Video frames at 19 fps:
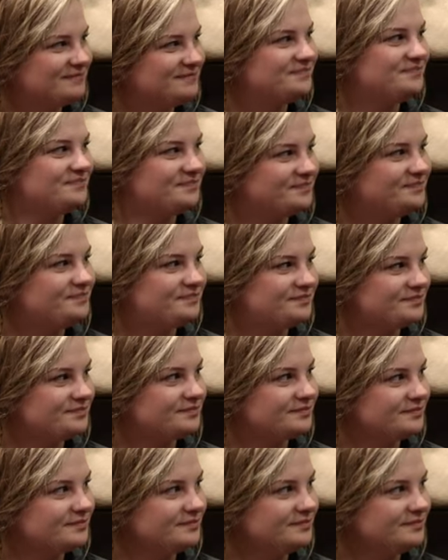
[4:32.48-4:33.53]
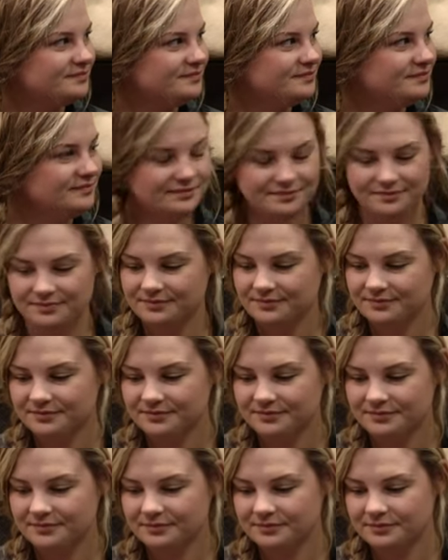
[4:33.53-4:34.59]

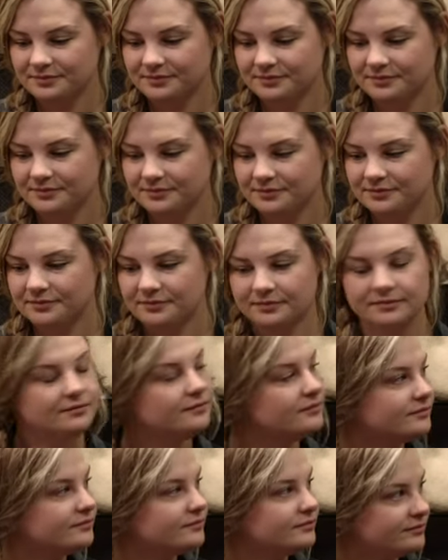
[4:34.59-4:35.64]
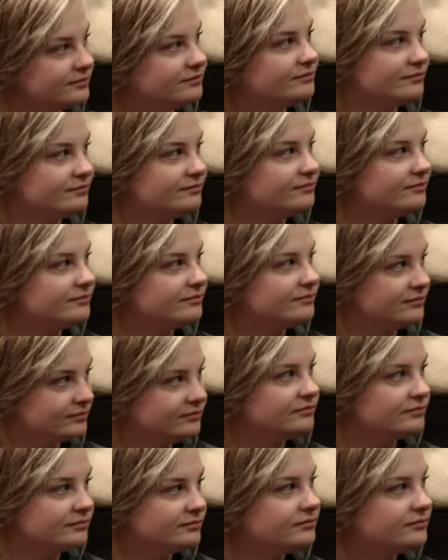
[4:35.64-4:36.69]

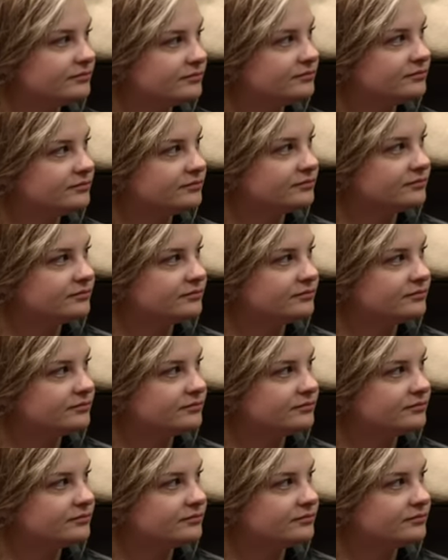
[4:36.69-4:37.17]
No words are spoken by the person on screen.